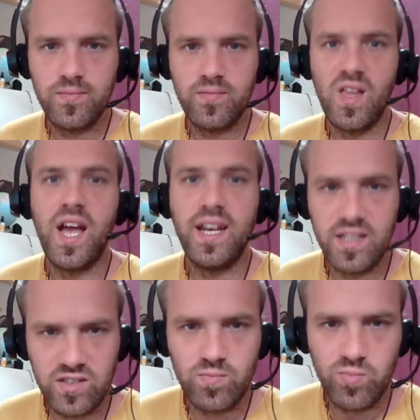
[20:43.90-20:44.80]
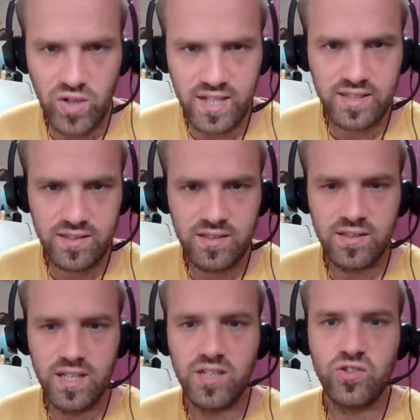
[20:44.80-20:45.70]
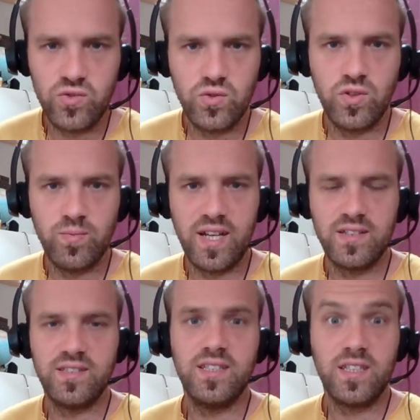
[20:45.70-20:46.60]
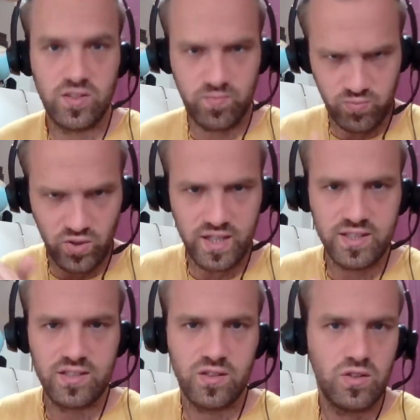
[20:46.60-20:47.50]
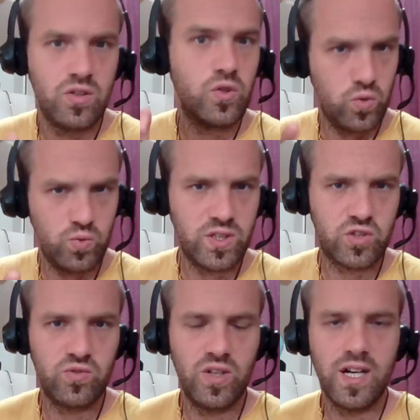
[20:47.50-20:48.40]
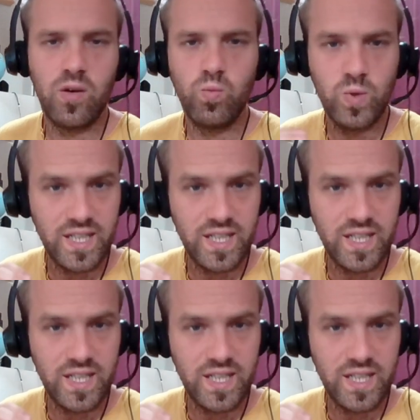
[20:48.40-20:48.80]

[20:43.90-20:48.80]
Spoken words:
and express their true humanity, express who we truly are. And